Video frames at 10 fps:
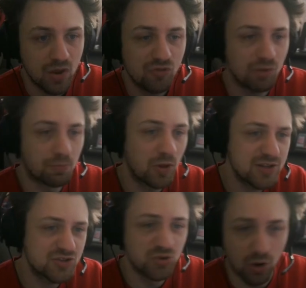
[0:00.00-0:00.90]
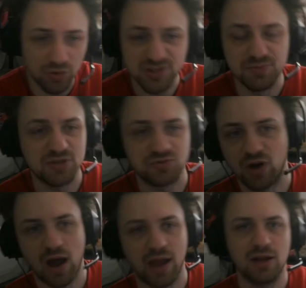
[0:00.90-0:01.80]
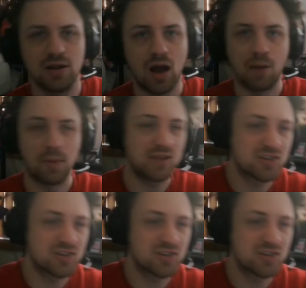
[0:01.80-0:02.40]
So please do not dismiss Ryan. Um, he does